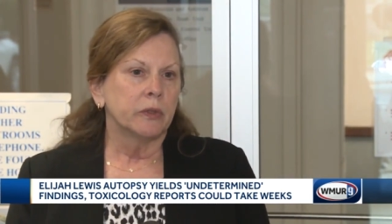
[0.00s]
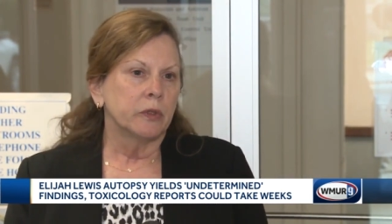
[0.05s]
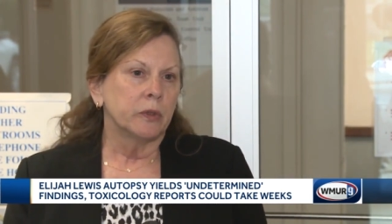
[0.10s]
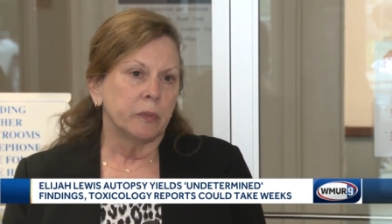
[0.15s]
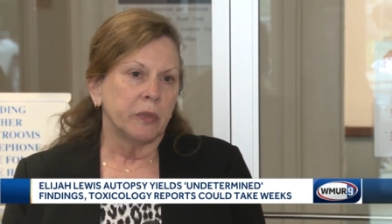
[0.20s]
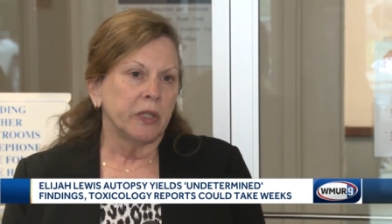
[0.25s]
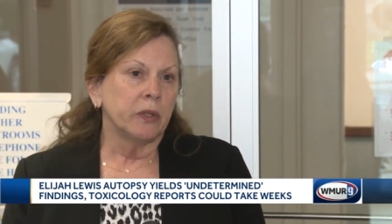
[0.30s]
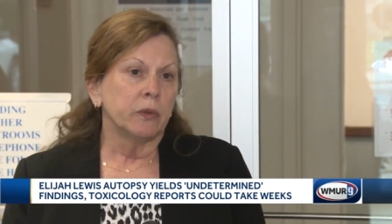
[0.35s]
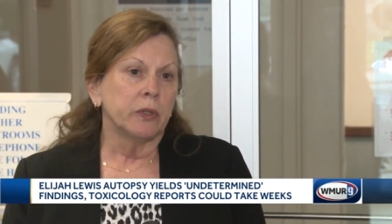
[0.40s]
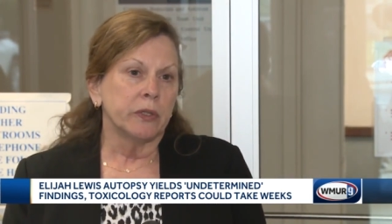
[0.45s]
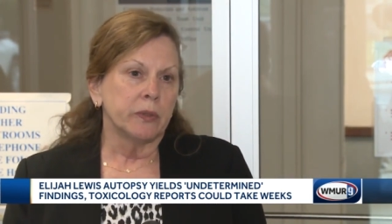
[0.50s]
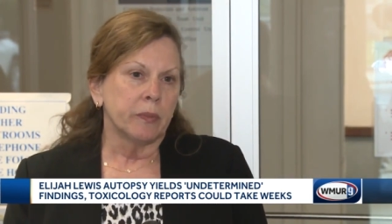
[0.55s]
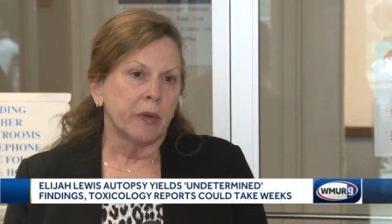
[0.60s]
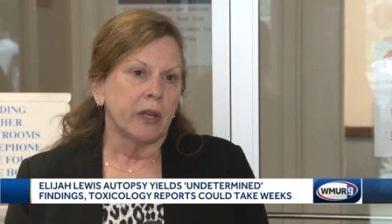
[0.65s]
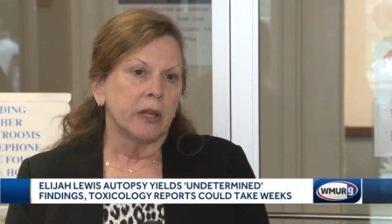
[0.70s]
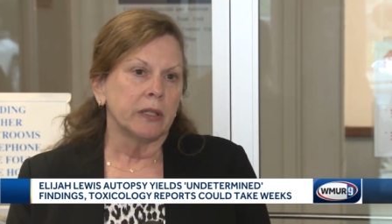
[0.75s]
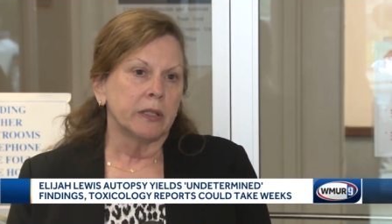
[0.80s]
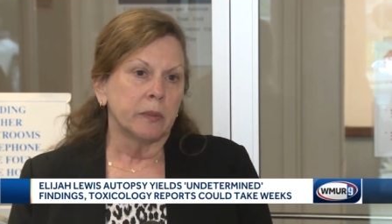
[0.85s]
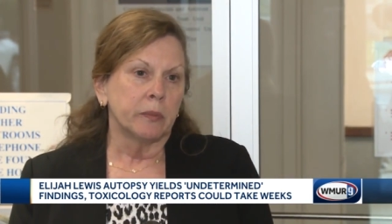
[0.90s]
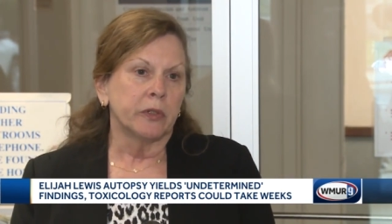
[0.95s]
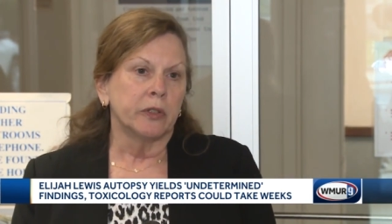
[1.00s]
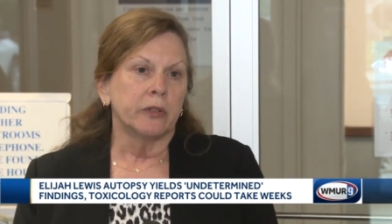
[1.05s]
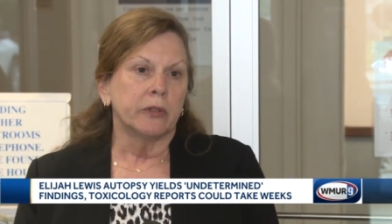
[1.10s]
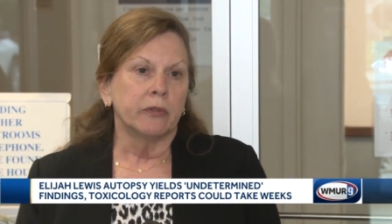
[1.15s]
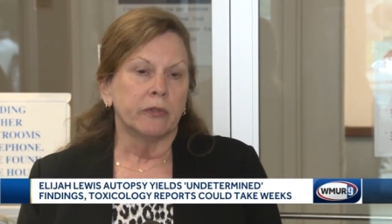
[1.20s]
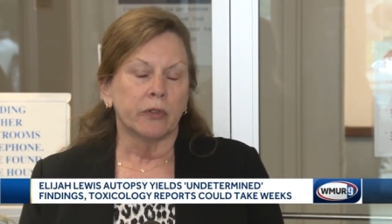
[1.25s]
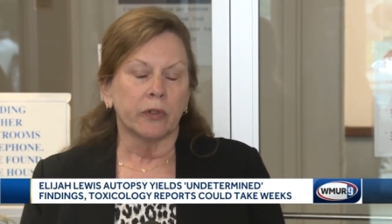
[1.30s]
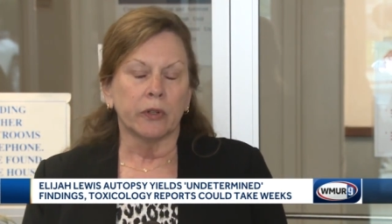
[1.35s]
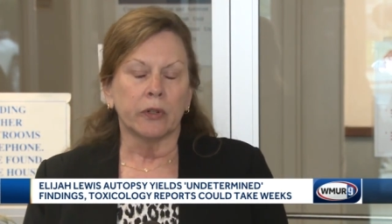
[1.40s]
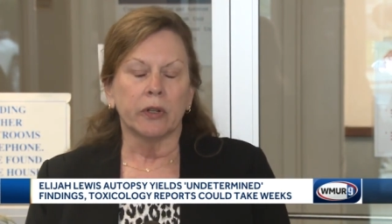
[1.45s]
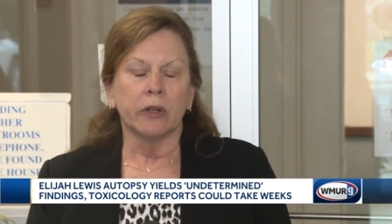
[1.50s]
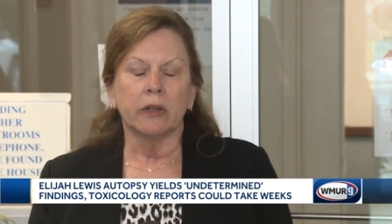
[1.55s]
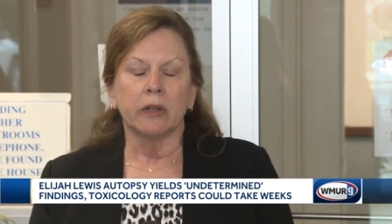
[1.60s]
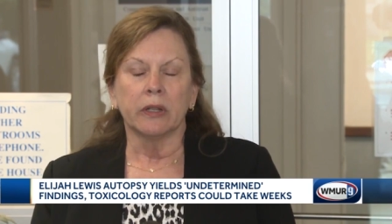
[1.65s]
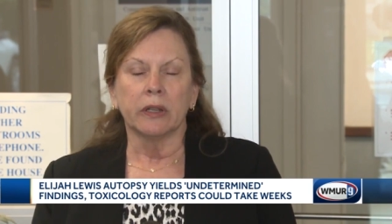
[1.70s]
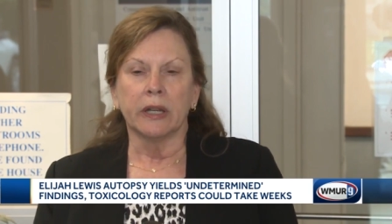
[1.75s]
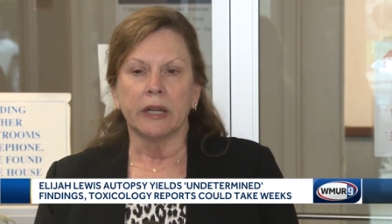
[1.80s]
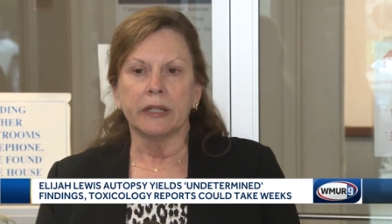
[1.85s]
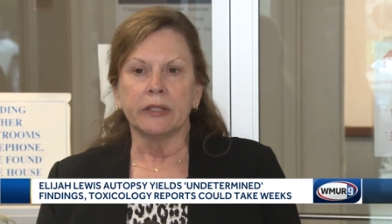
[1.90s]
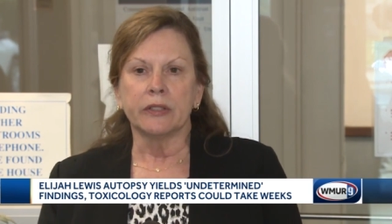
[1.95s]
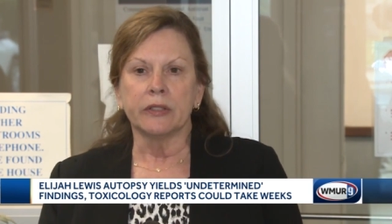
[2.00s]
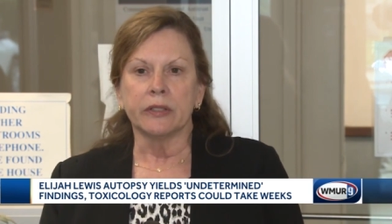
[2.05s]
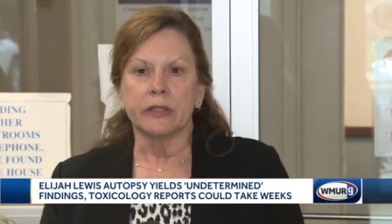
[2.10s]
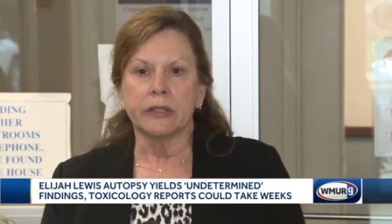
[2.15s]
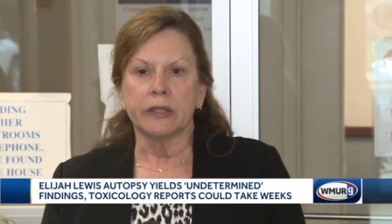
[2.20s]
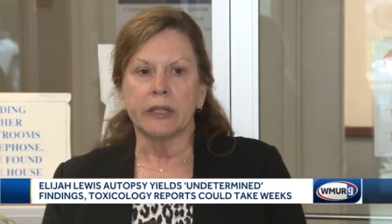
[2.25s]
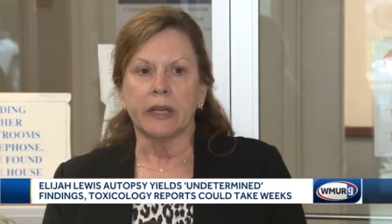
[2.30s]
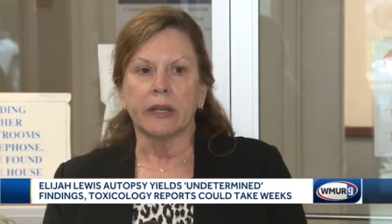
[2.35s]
to be responsible for Elijah's